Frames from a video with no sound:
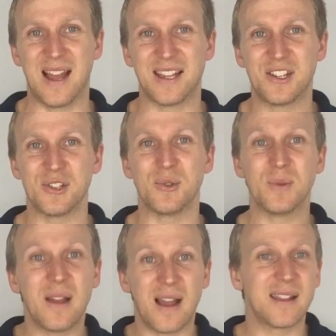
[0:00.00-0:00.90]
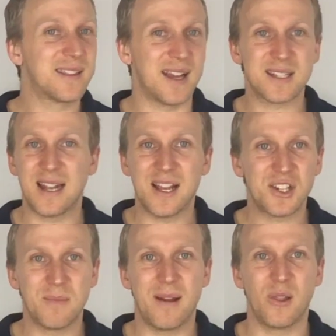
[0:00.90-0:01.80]
issue, does it
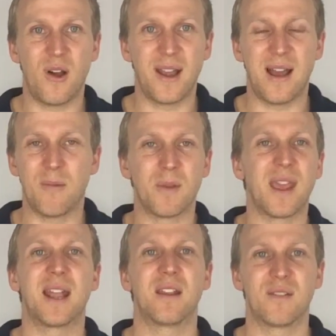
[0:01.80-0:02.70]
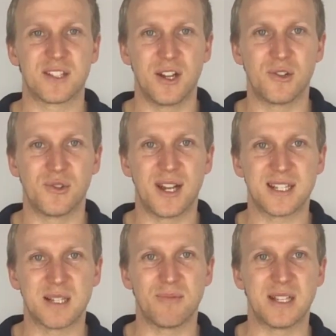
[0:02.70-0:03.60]
actually line up with any of the social
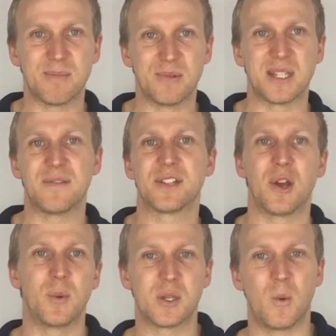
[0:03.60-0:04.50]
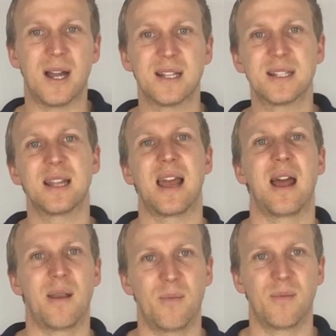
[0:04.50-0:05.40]
justice principles? If so, which ones?
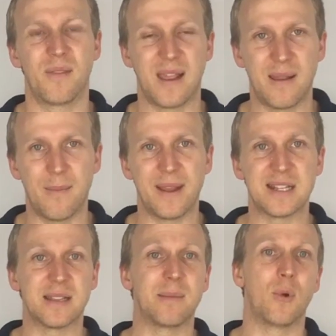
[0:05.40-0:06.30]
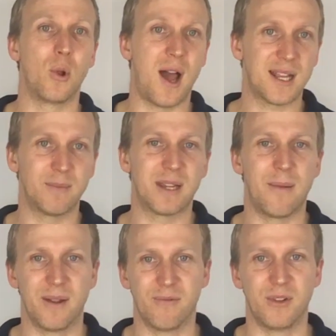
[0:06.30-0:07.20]
And then it means that they're more likely to
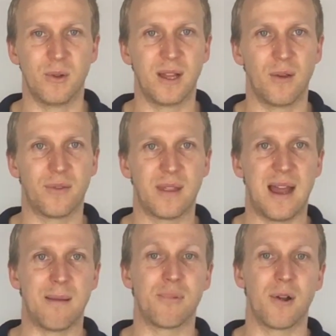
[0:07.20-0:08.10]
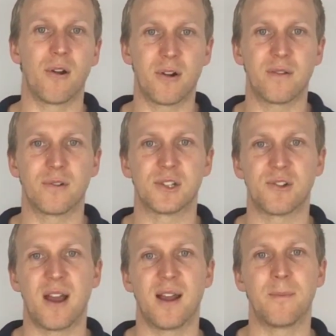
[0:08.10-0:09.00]
become a real health priority for
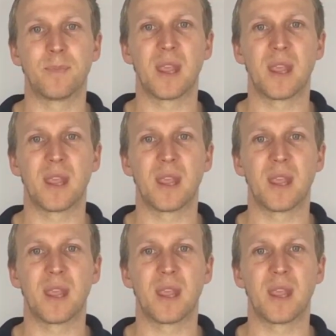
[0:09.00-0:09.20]
Australia.